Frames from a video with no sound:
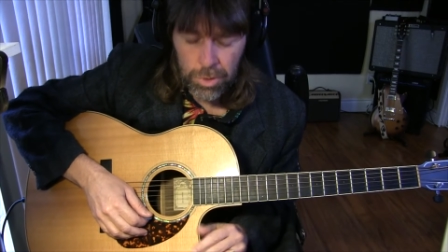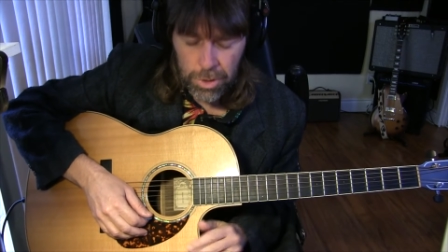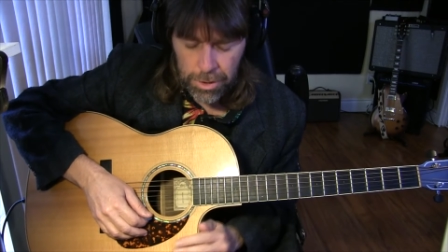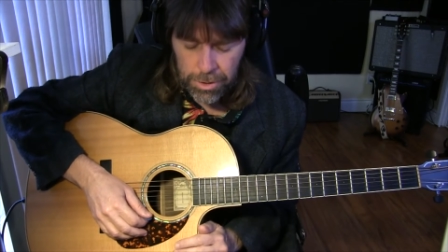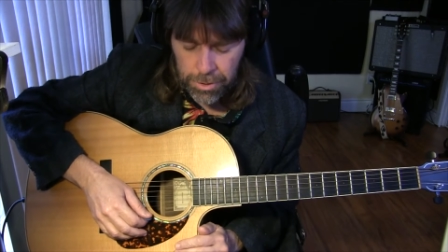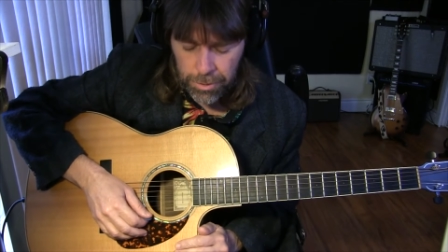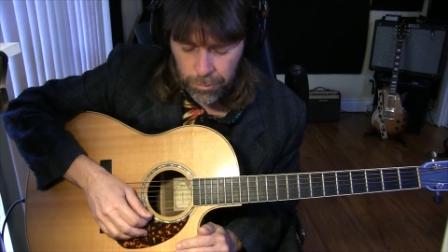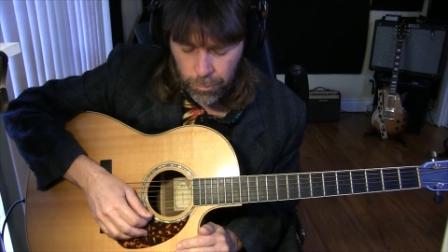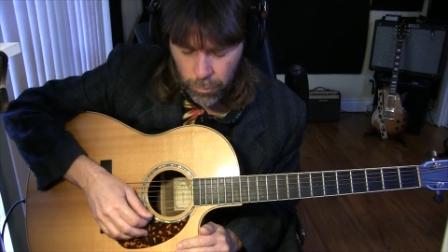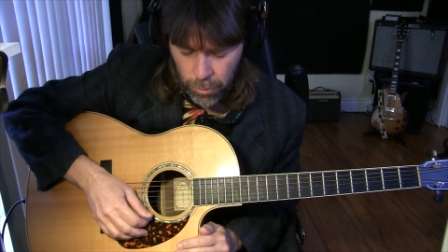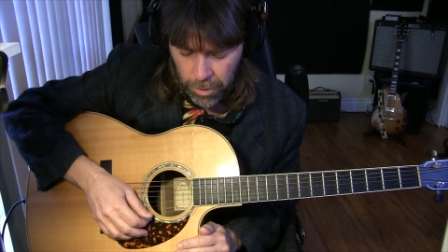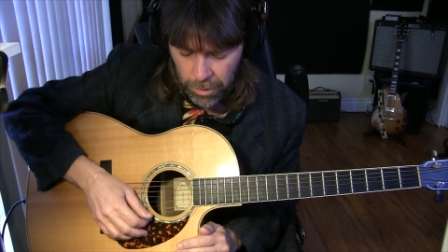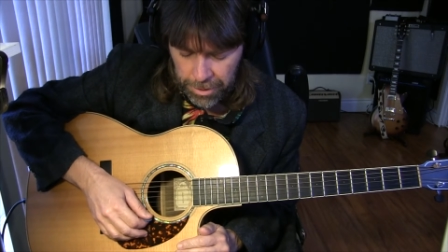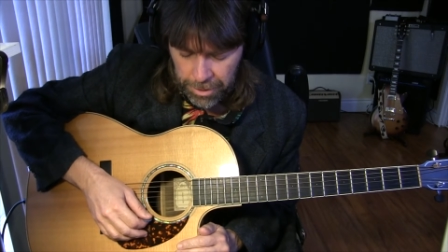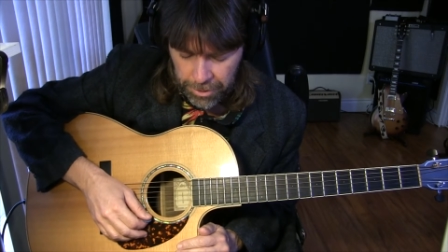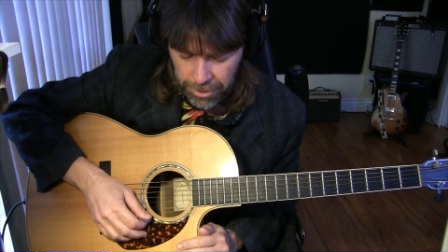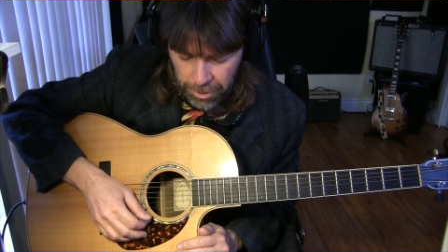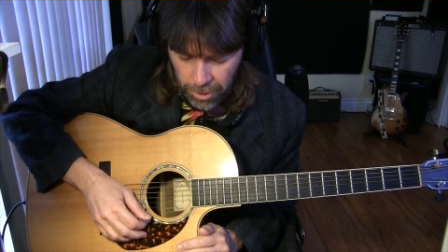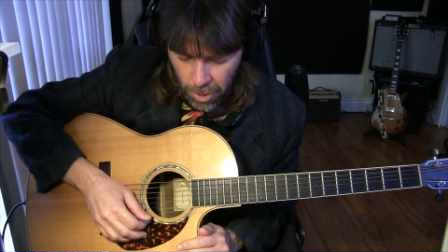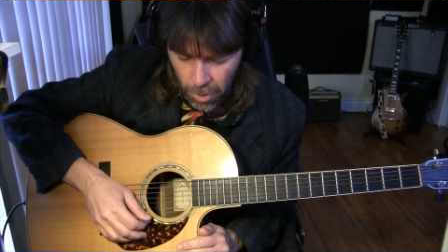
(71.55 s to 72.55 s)
just
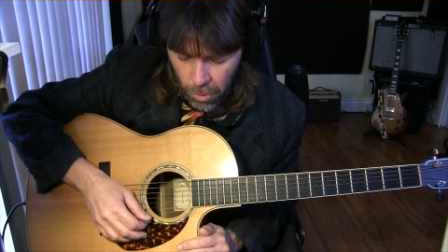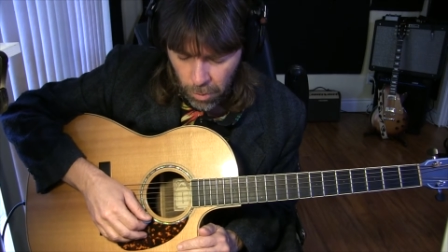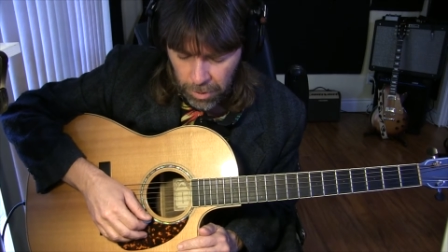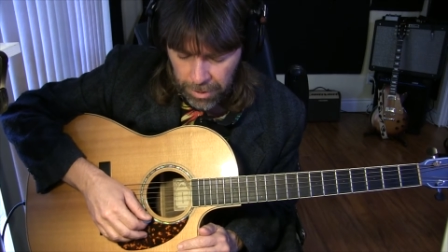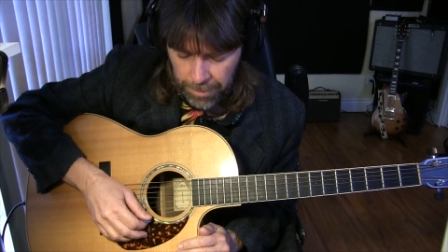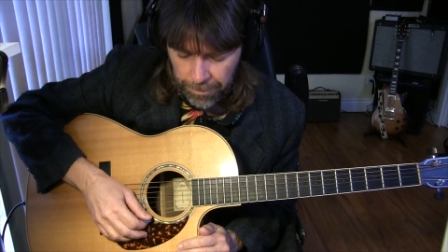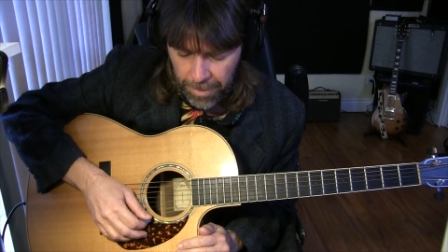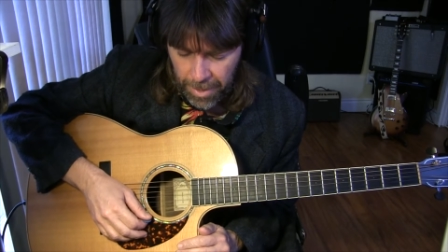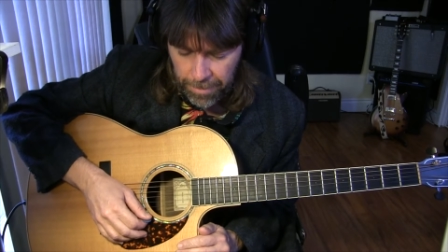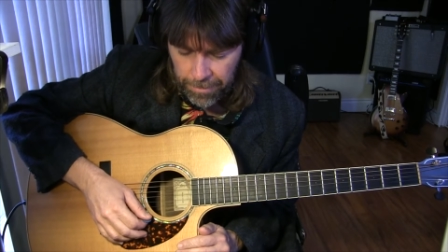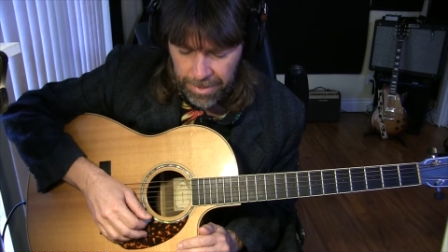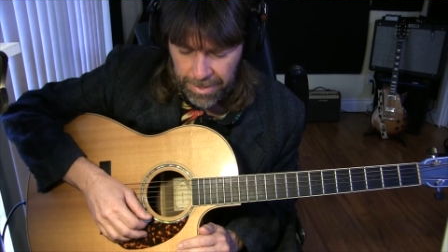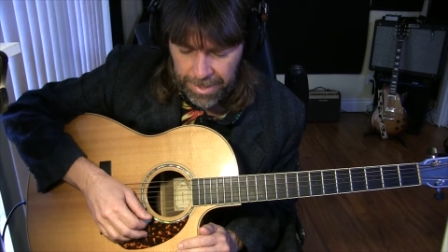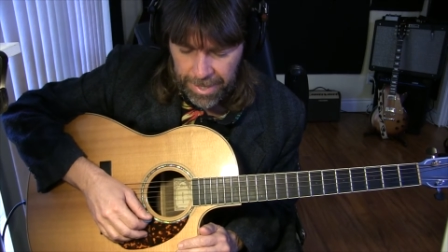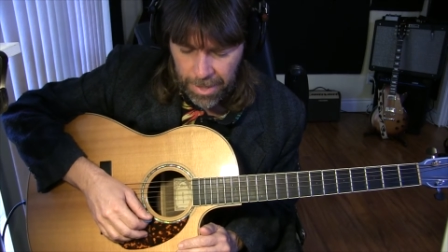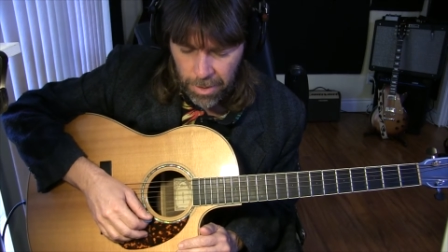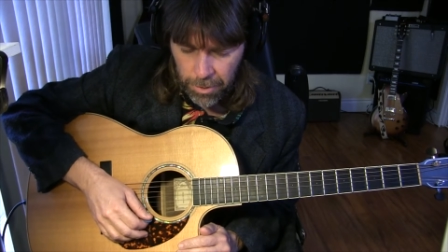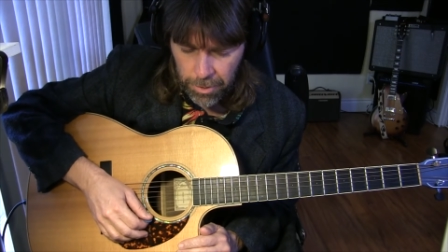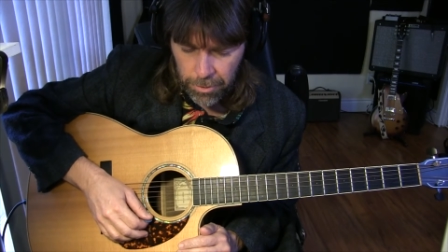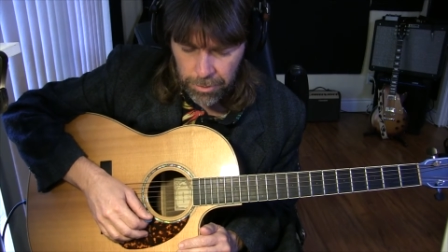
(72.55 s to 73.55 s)
really slowly maybe
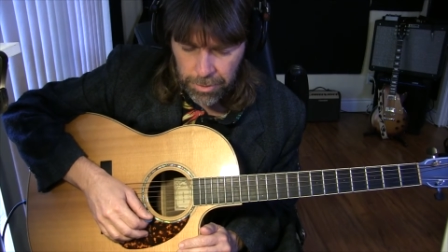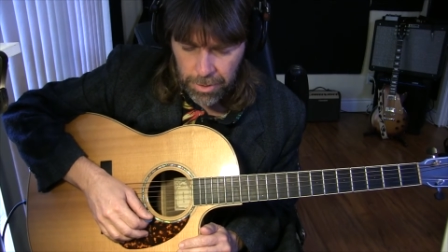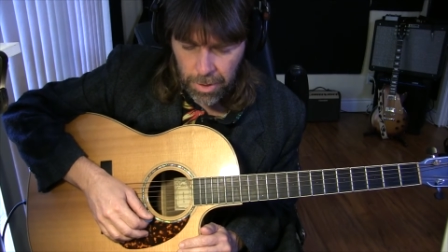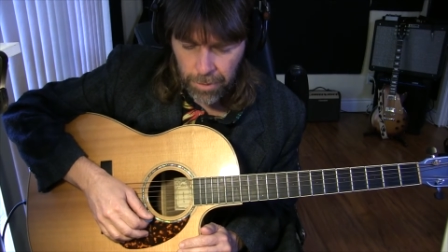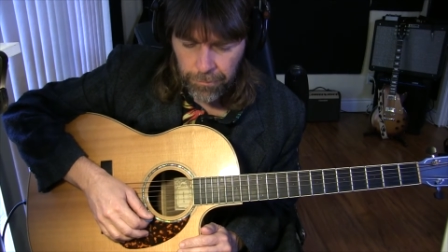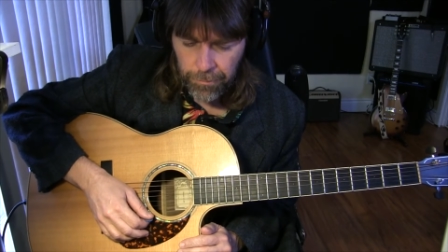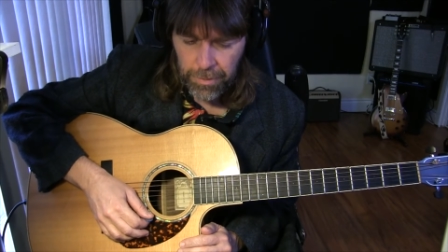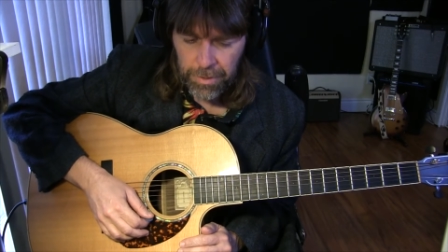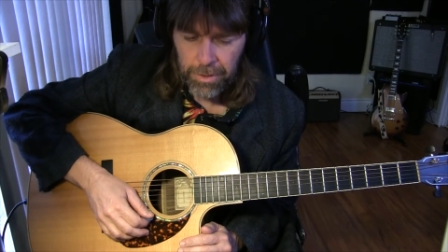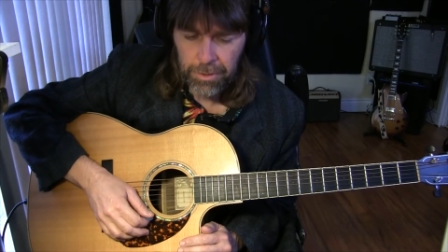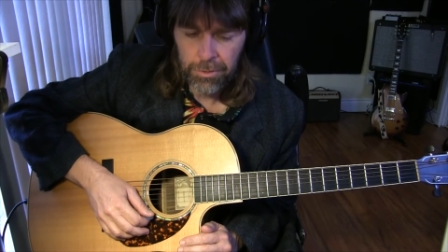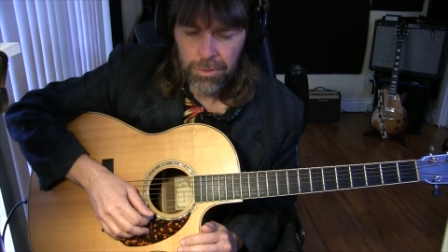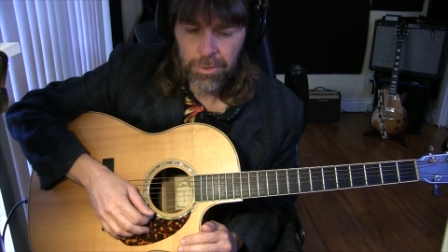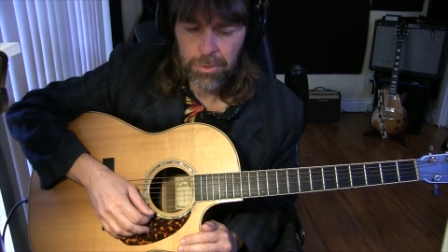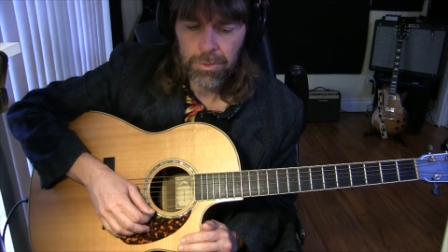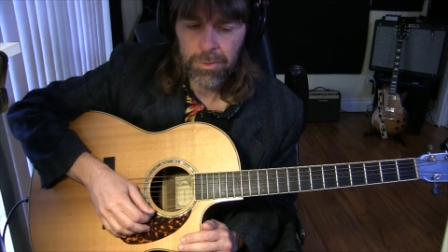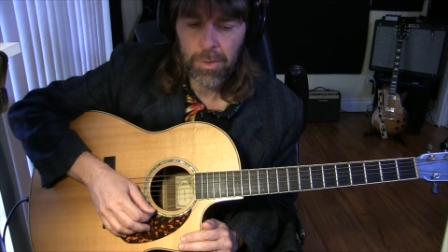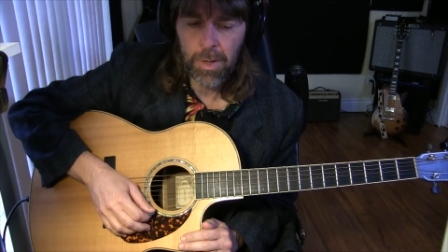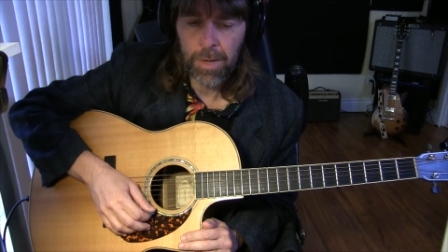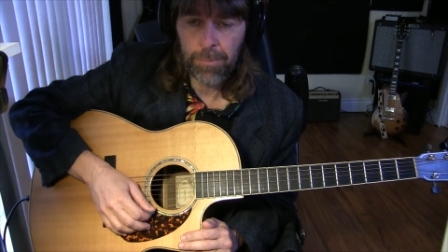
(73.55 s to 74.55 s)
count yourself in
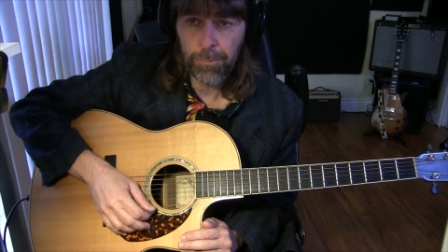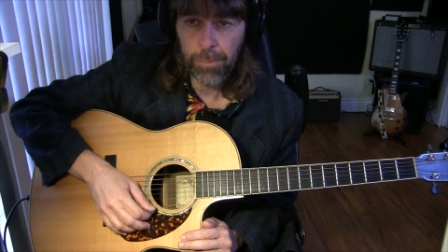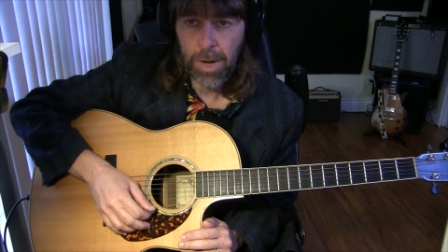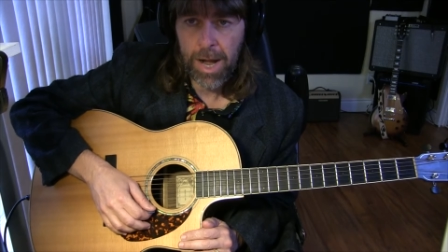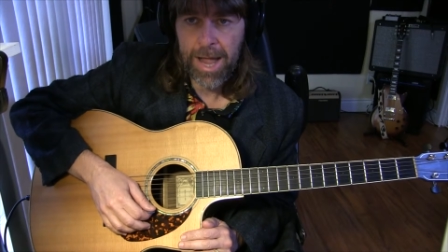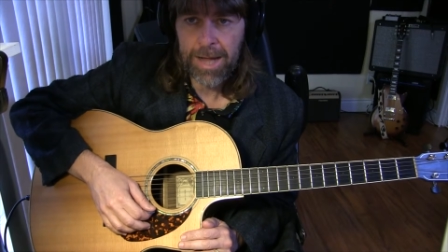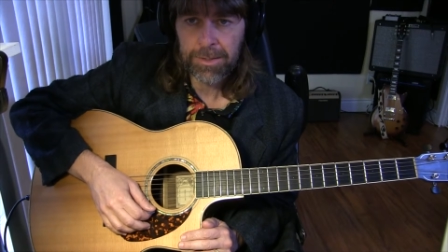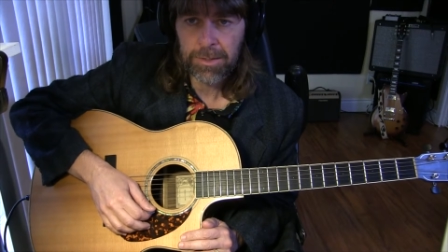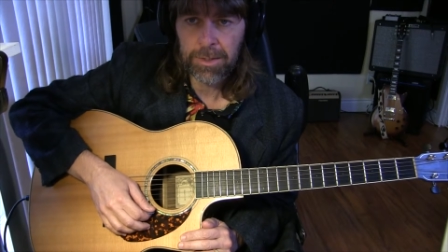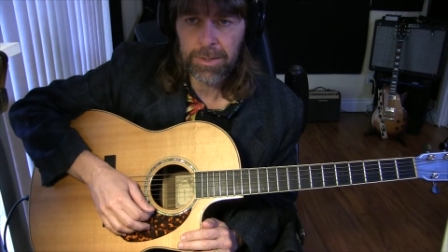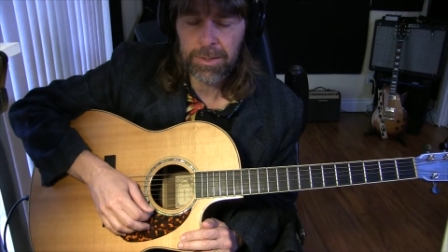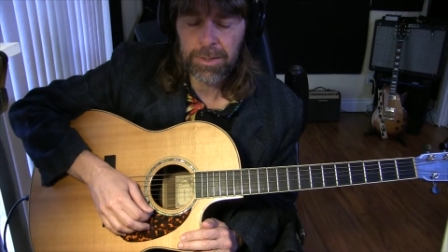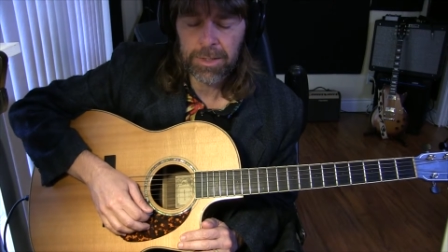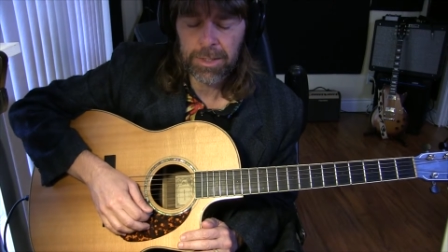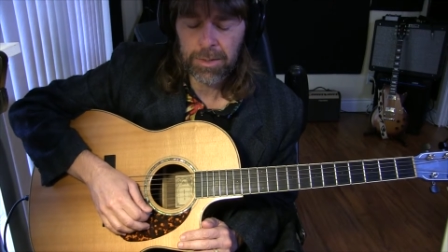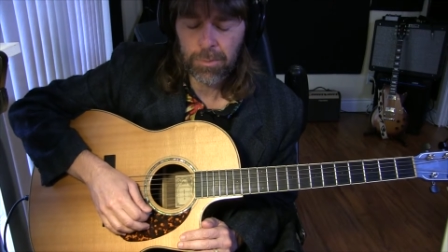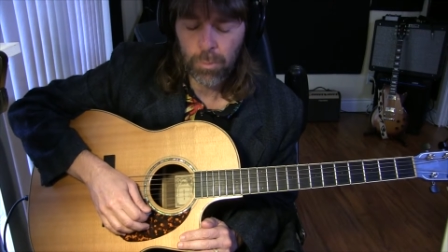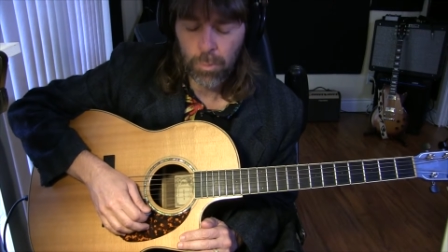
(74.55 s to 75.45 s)
and practice it.